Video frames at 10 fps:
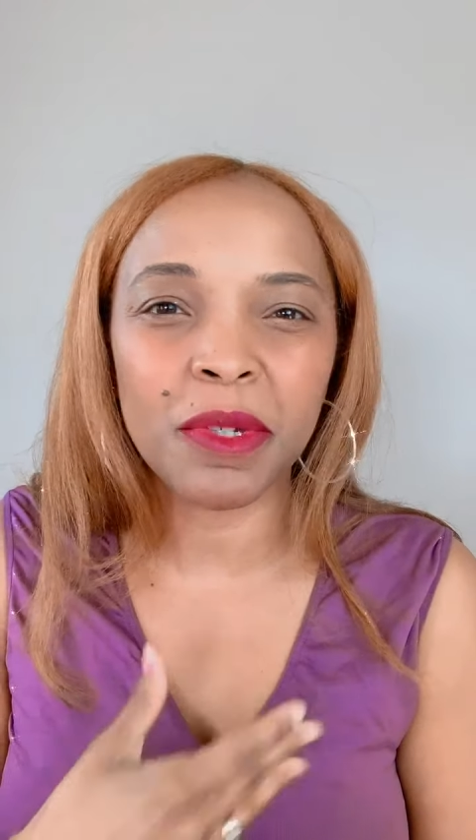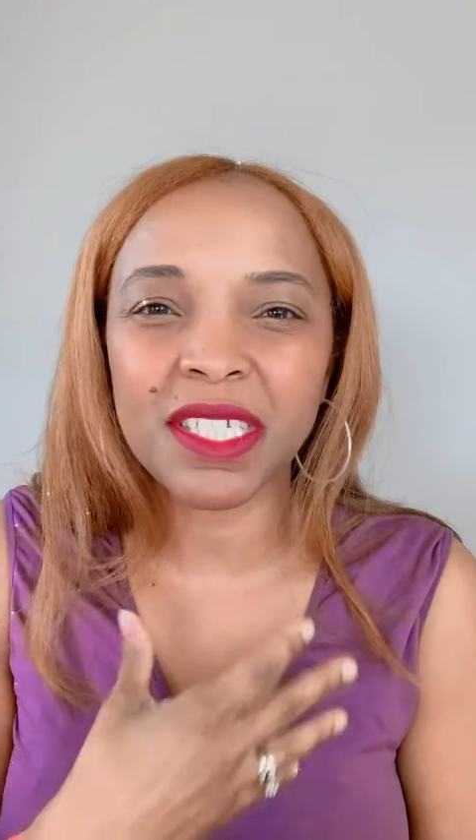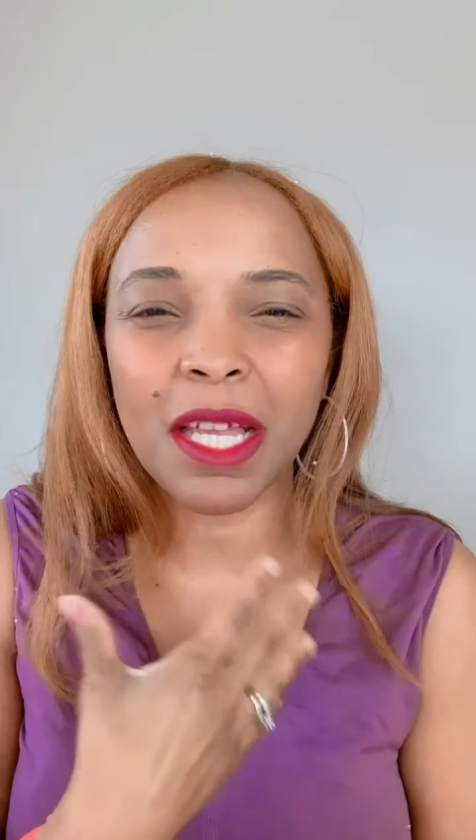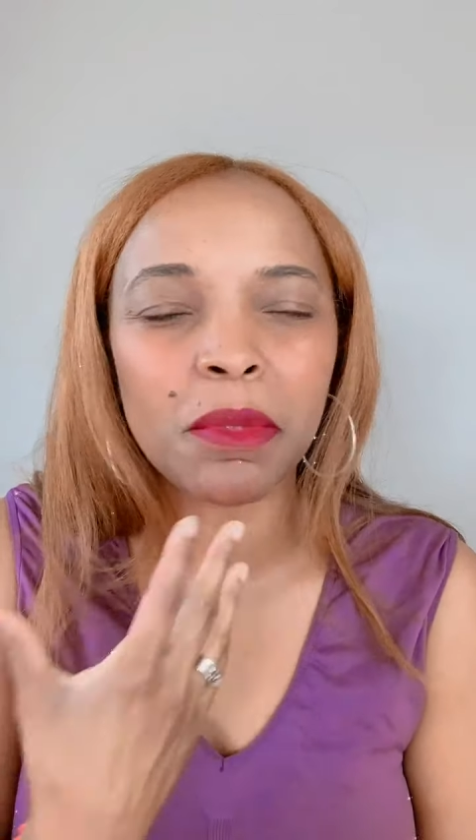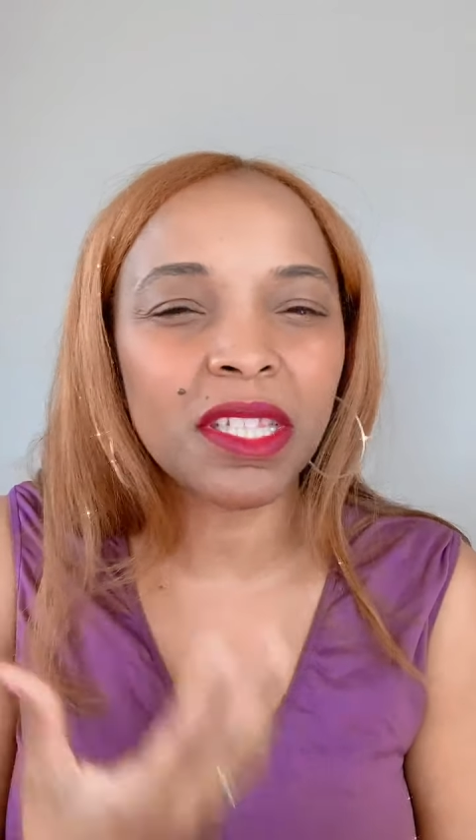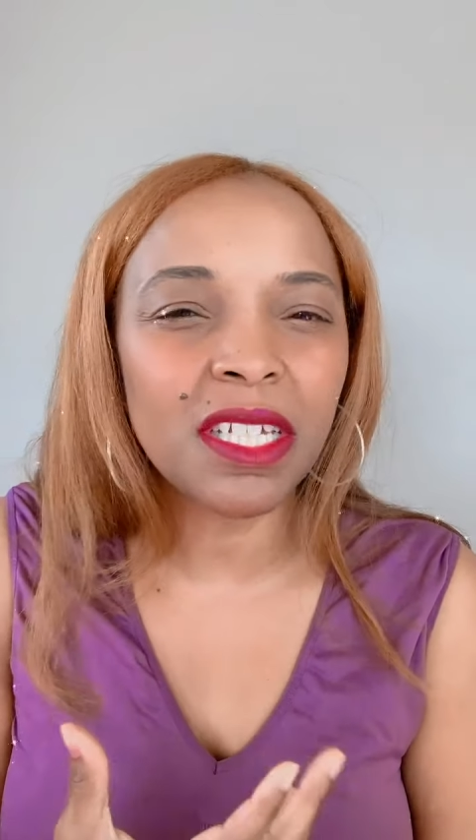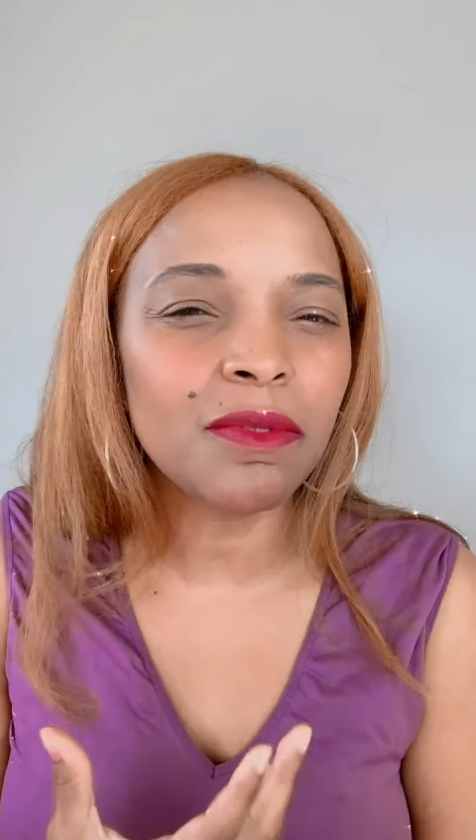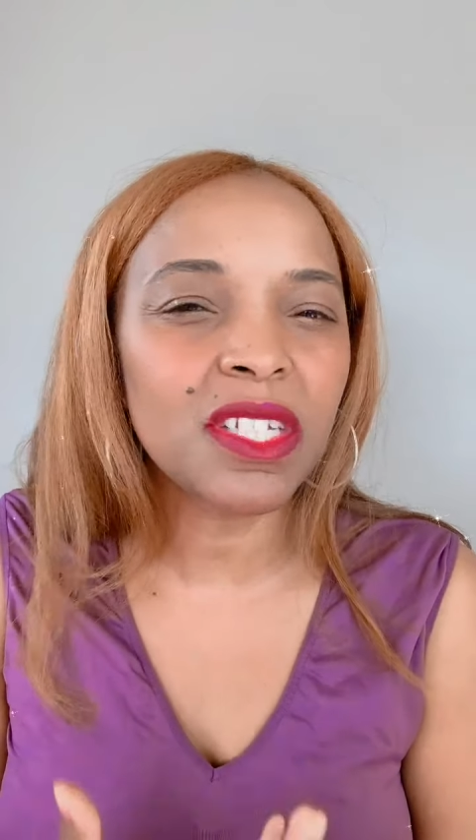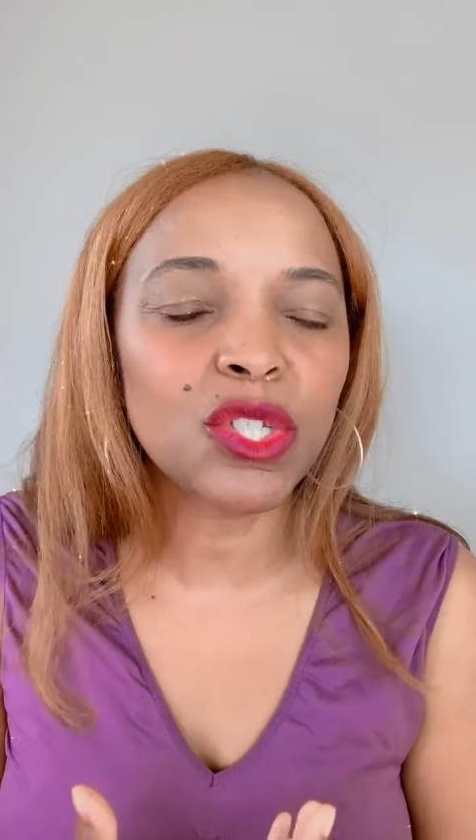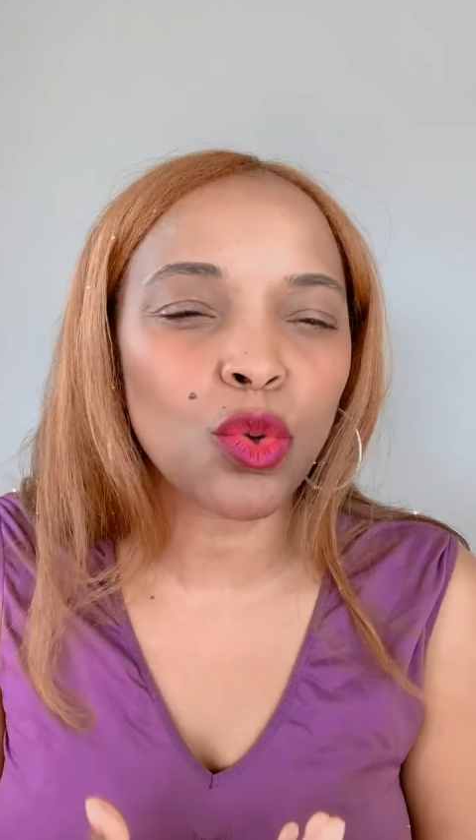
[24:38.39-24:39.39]
because I
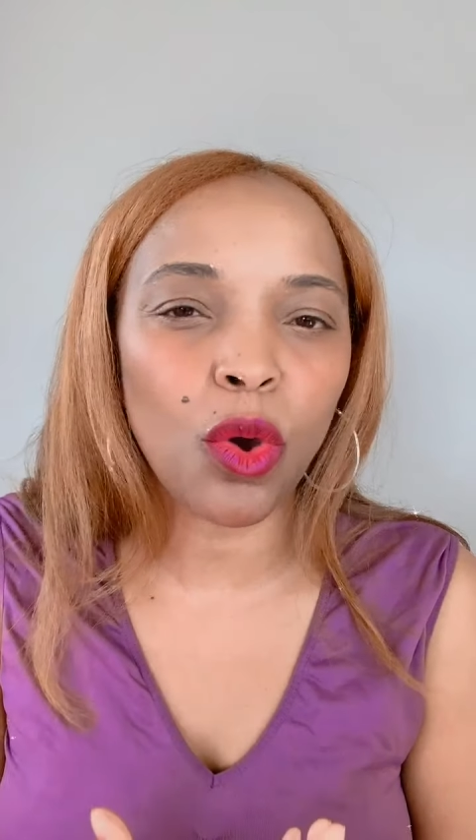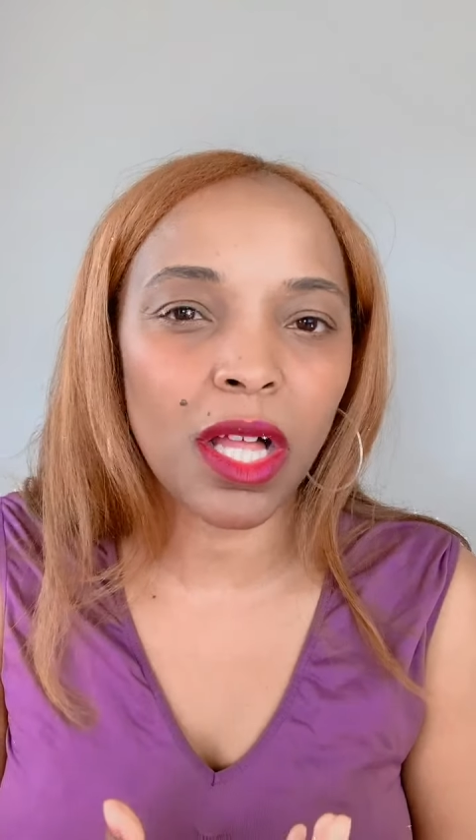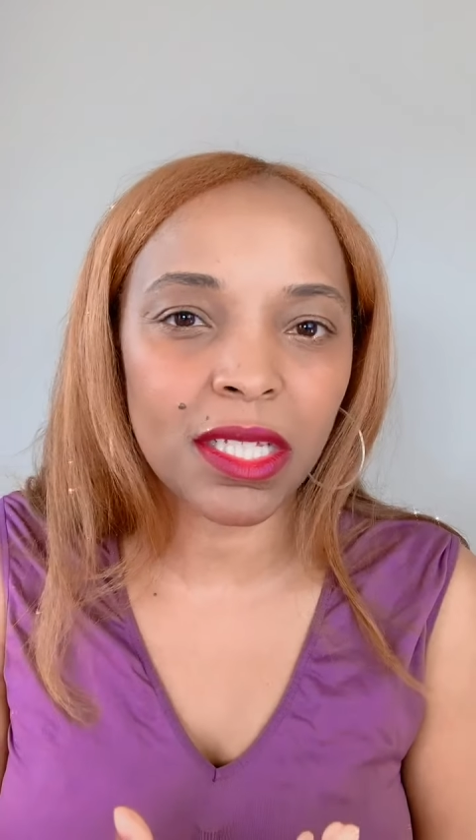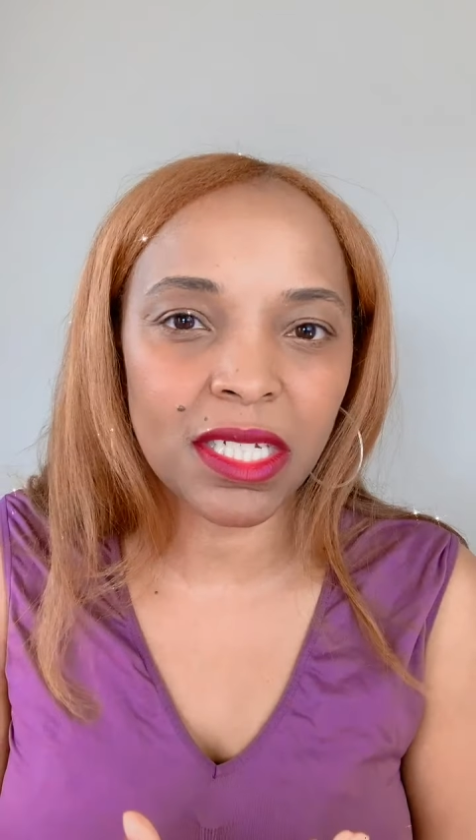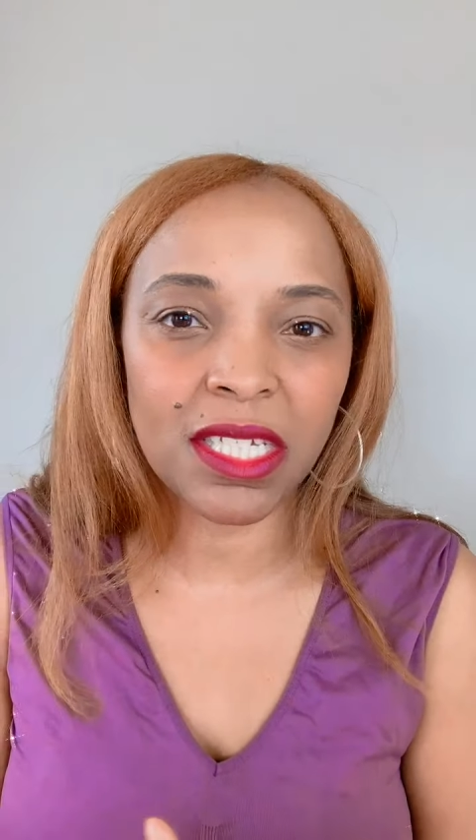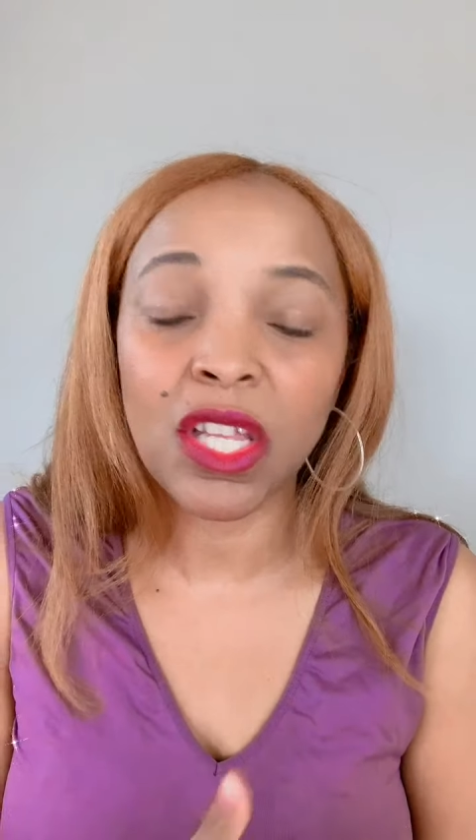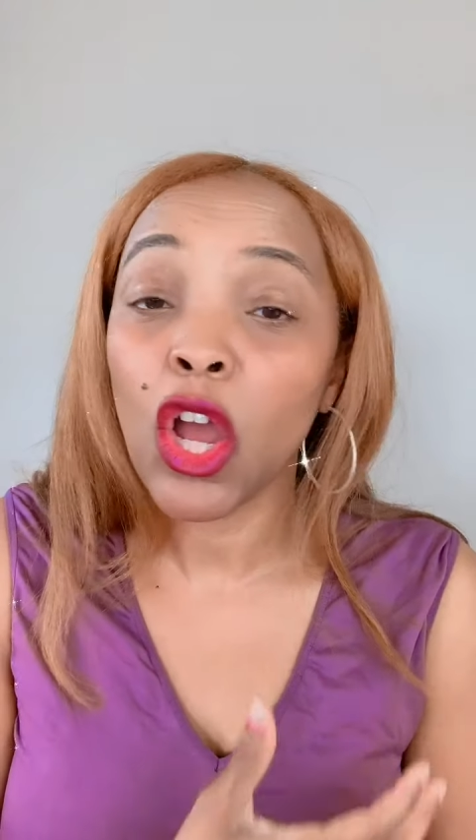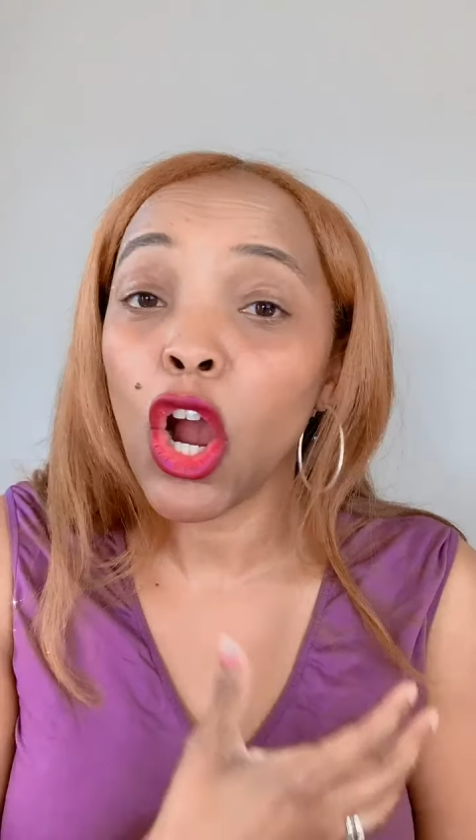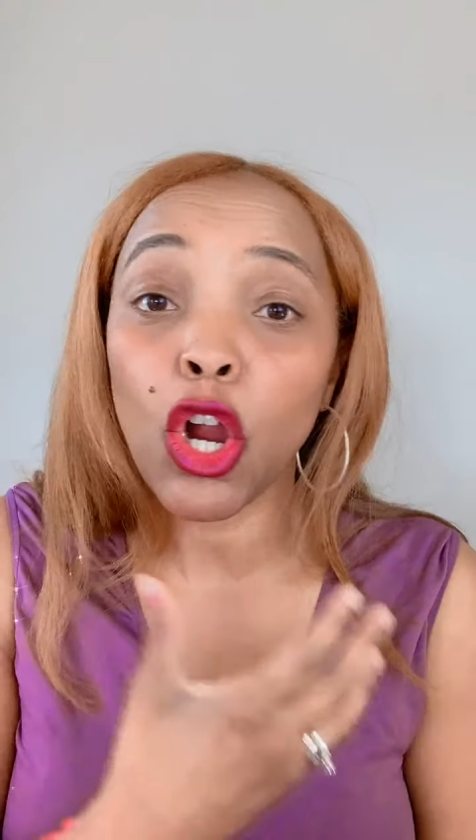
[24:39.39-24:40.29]
believe these qualities